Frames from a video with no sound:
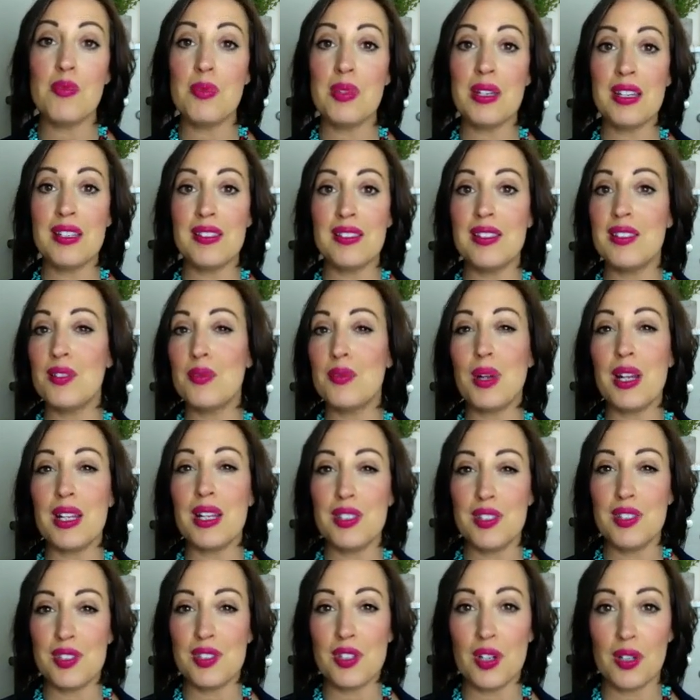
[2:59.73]
because it's what I
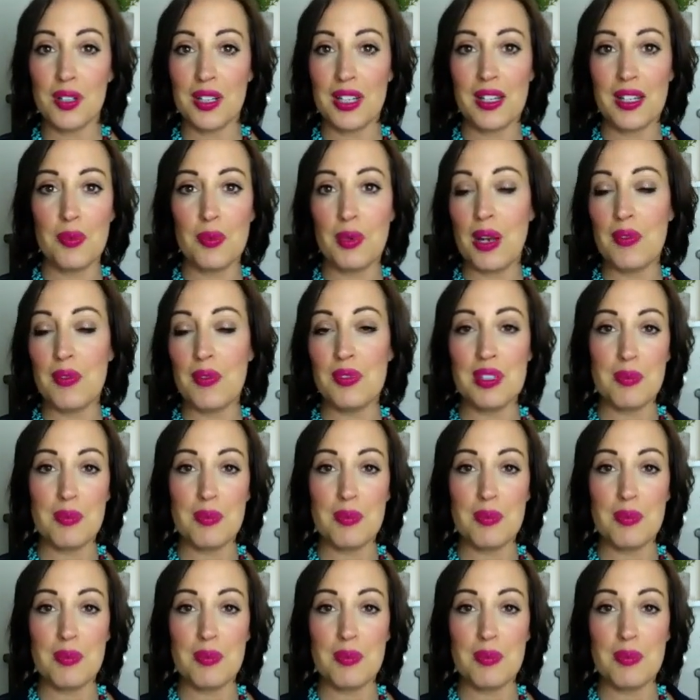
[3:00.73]
started when I was in